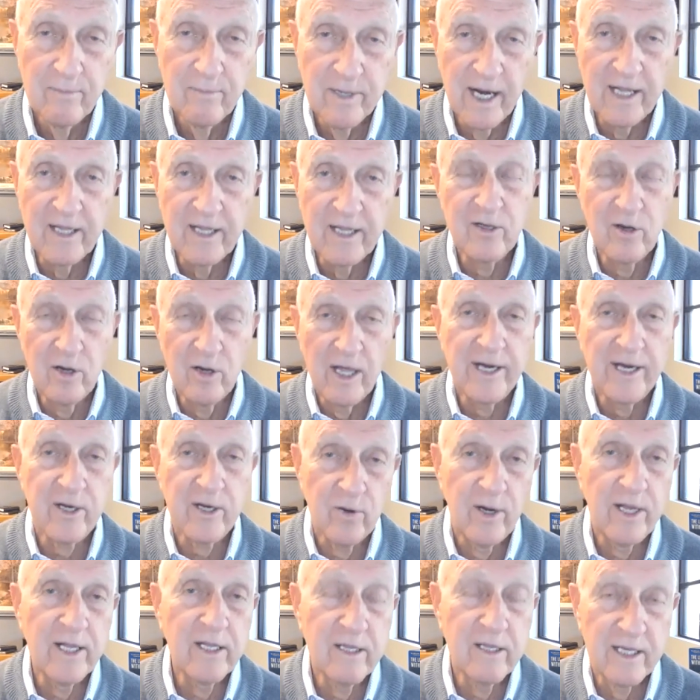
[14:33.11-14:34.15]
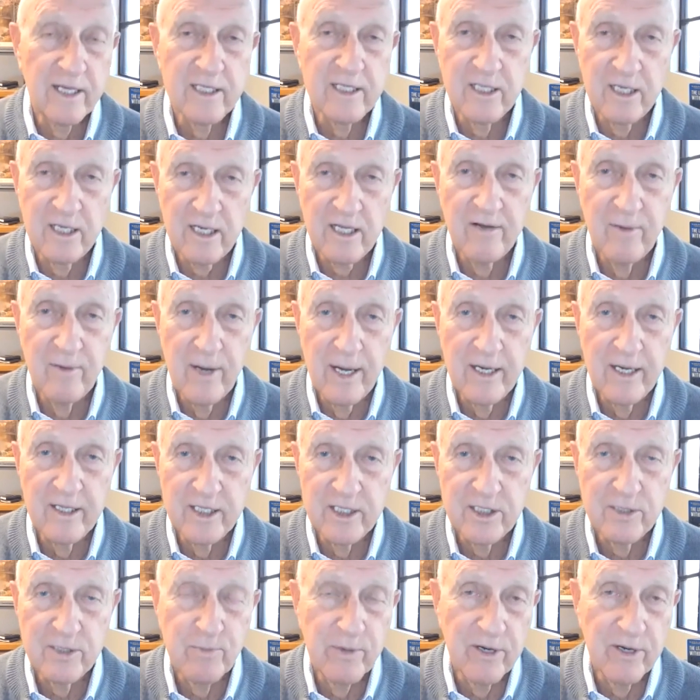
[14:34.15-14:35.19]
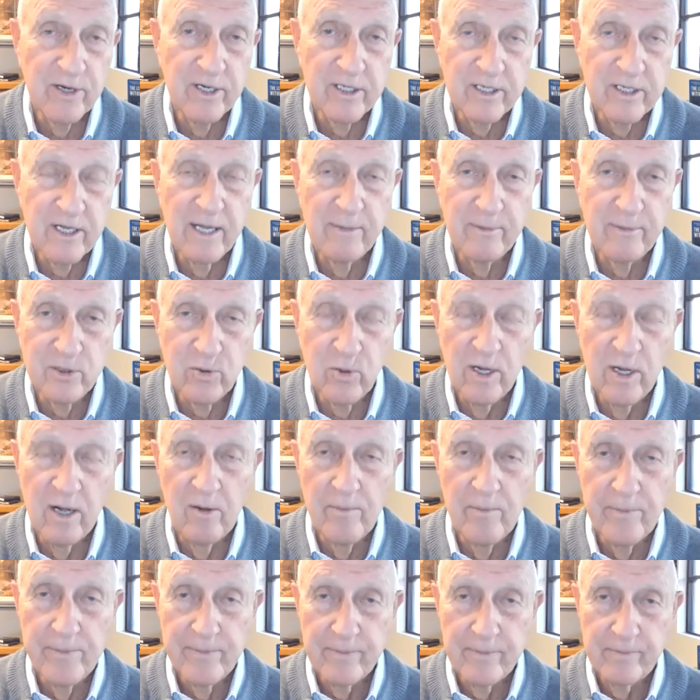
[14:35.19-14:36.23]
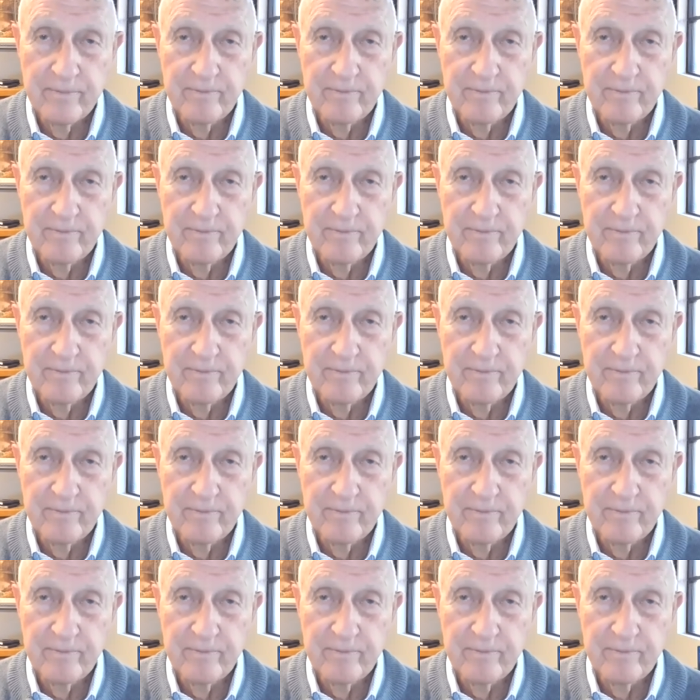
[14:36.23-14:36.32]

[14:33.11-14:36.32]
but I think there are a lot of great things that have come out of this period of time as well.